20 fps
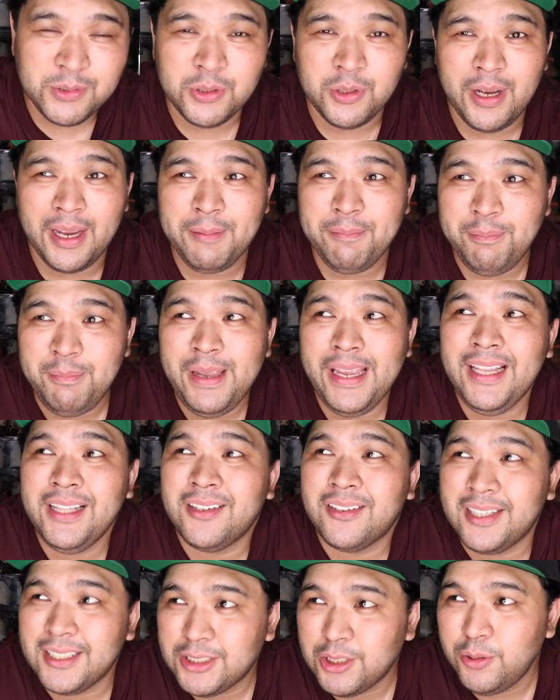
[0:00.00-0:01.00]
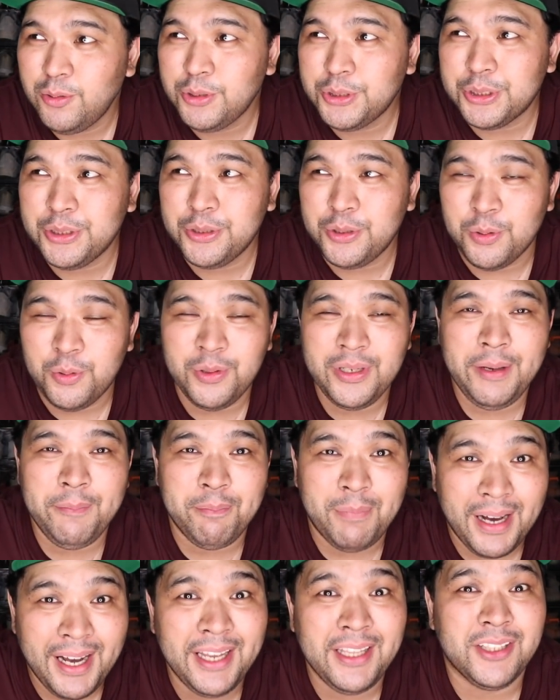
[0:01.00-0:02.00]
So I made the resolution to only
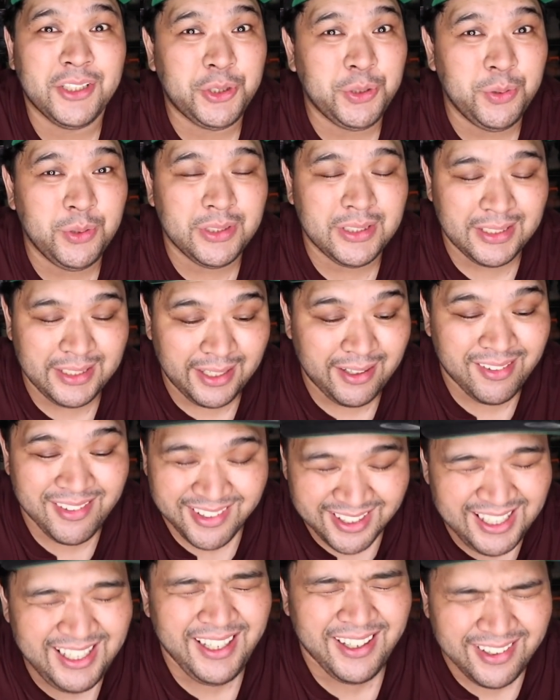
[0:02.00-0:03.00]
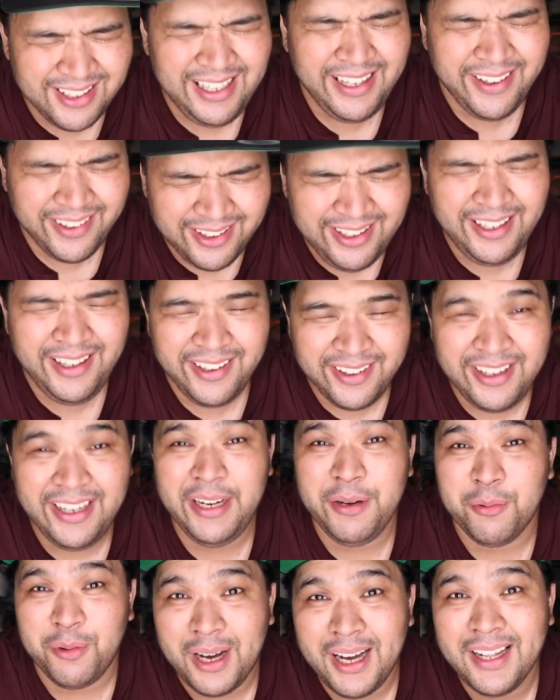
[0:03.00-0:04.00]
buy the shoes that I really, really, really,
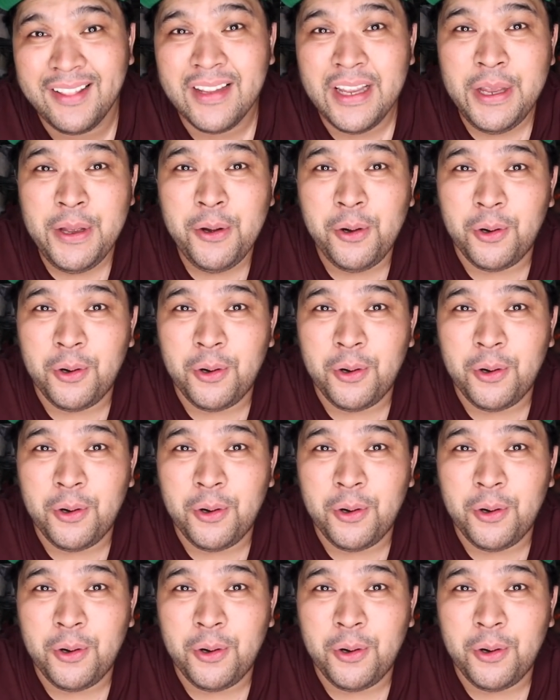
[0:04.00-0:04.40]
really want,